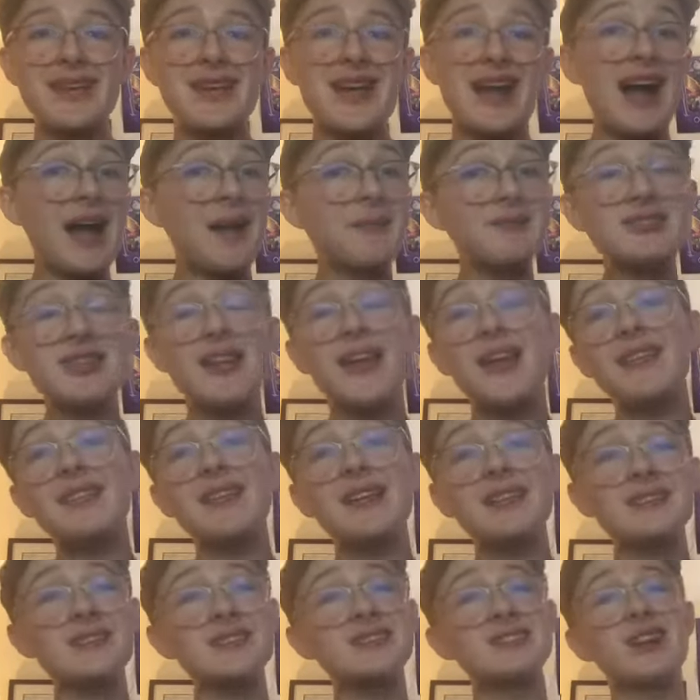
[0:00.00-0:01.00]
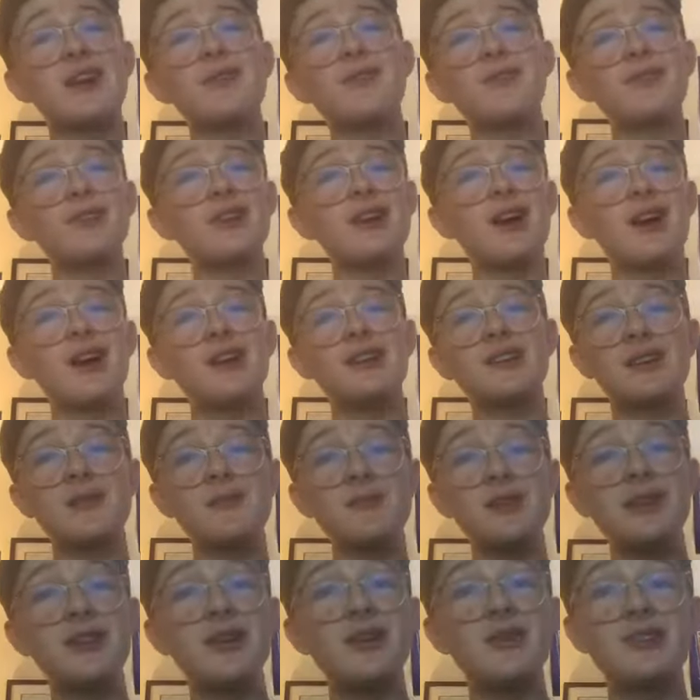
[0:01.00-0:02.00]
I'm saying that Discovery on
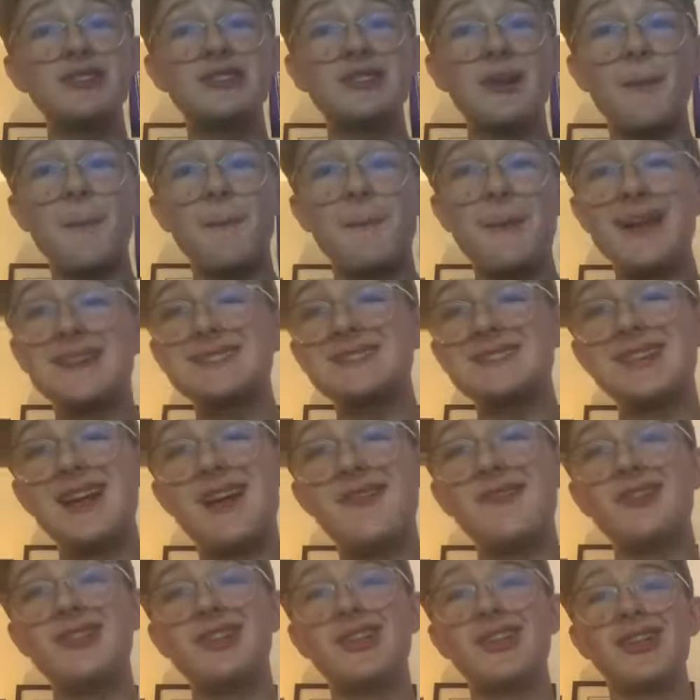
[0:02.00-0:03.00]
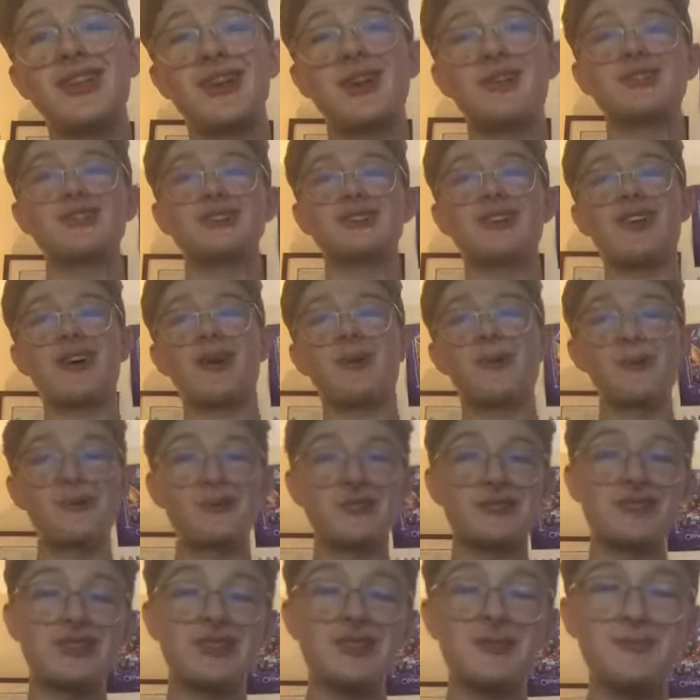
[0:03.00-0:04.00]
Kamino is the best level in LEGO Star
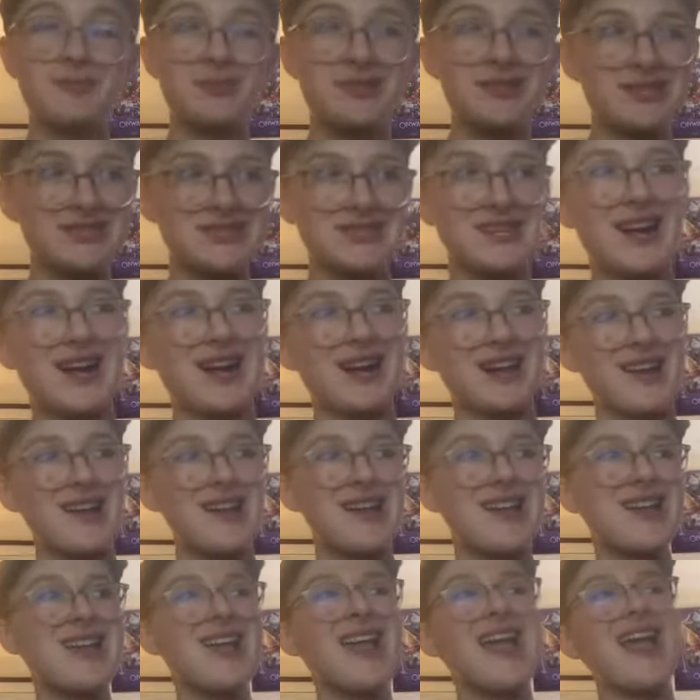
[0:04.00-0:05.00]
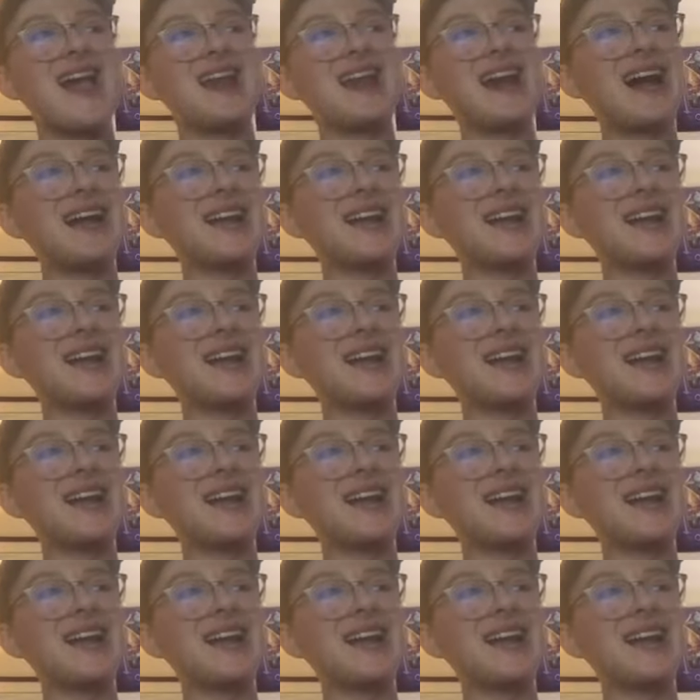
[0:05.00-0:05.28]
Wars, the complete saga, and I